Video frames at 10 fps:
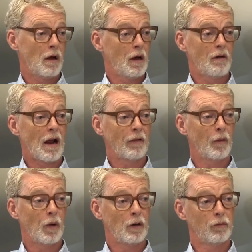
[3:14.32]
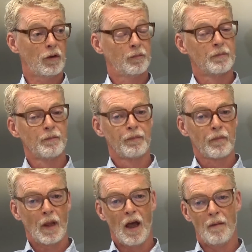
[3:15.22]
around the world.
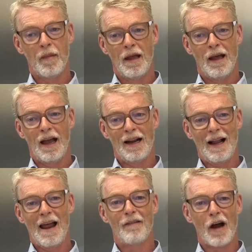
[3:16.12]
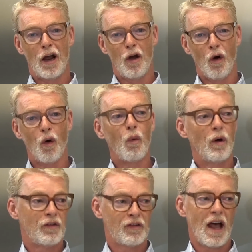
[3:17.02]
And Claire and I
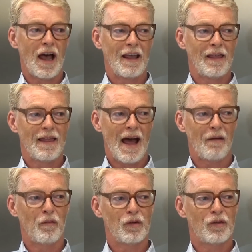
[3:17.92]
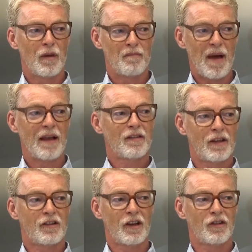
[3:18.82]
always say that was the best
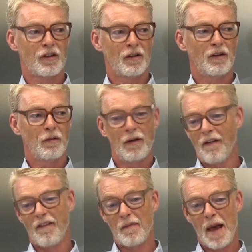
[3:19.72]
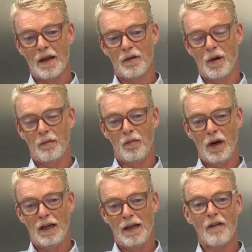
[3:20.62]
decision that we ever made.
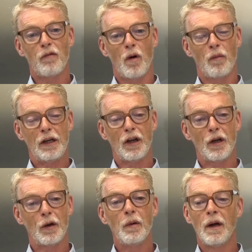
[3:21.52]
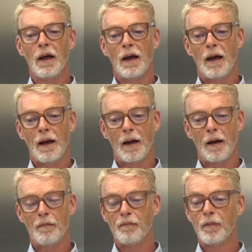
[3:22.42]
We love what we do.
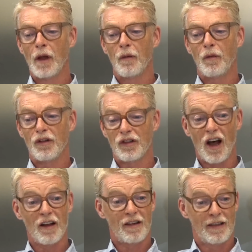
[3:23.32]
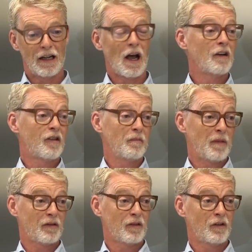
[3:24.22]
We started the lighting
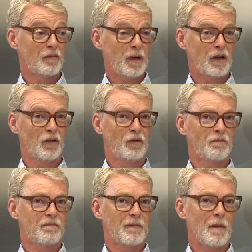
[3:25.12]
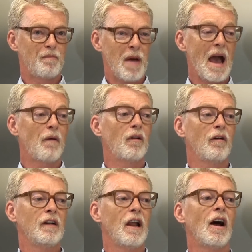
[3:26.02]
business because the power
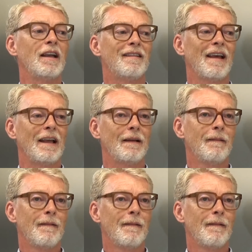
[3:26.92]
of lighting,